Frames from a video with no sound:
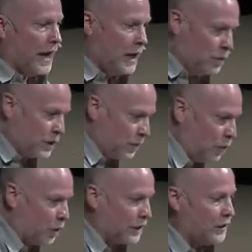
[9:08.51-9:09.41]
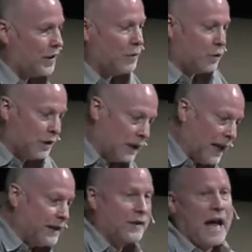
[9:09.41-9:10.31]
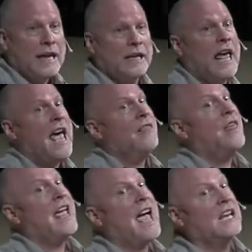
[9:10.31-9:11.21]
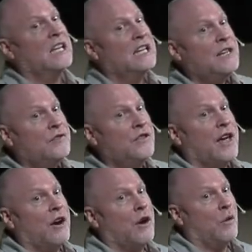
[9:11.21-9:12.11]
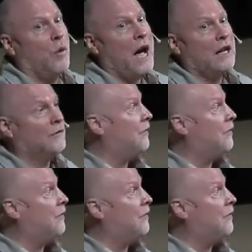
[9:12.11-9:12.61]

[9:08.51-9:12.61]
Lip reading: He wasn't born until they were in the land of Canaan, and they had lived there a while.